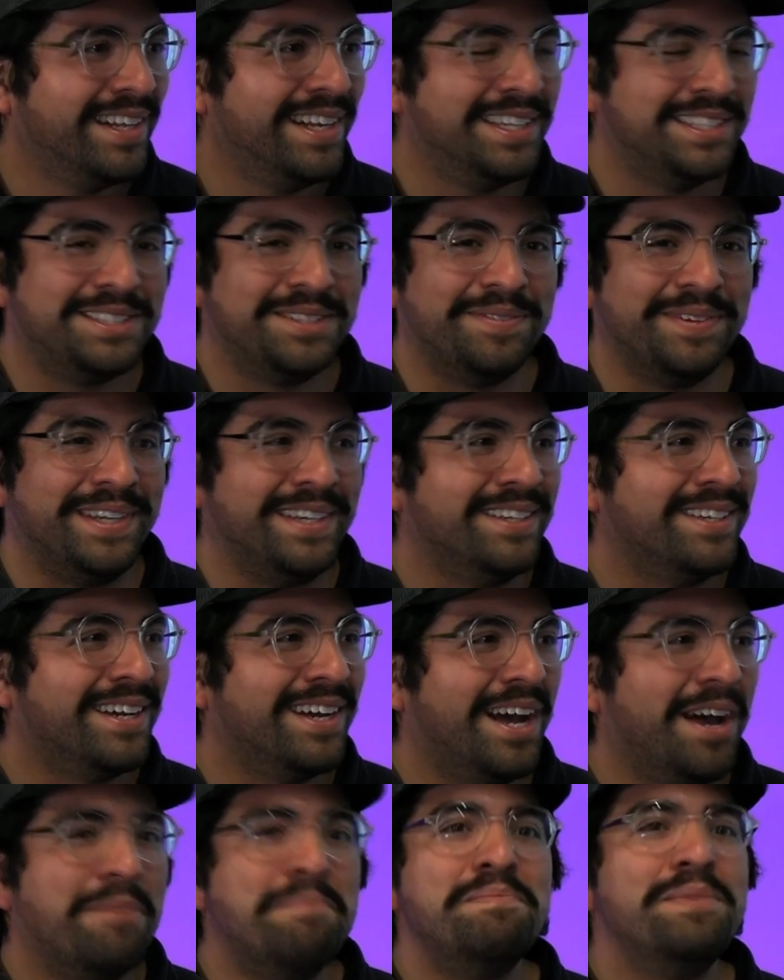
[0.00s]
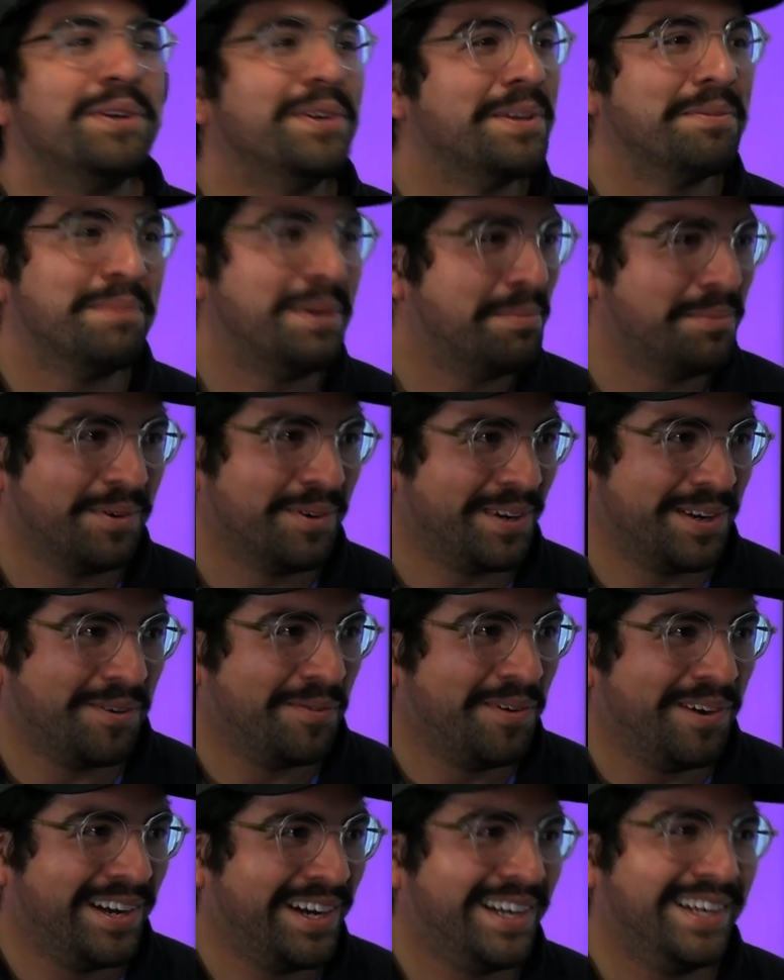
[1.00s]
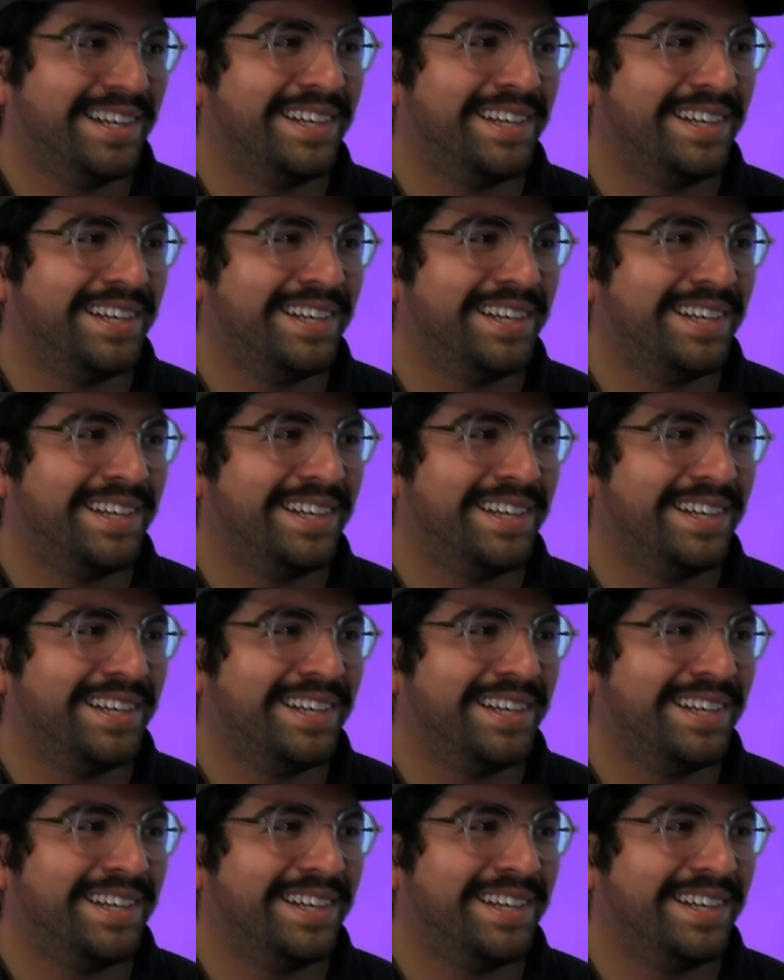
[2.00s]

It needs to be 1 million people are going to want it.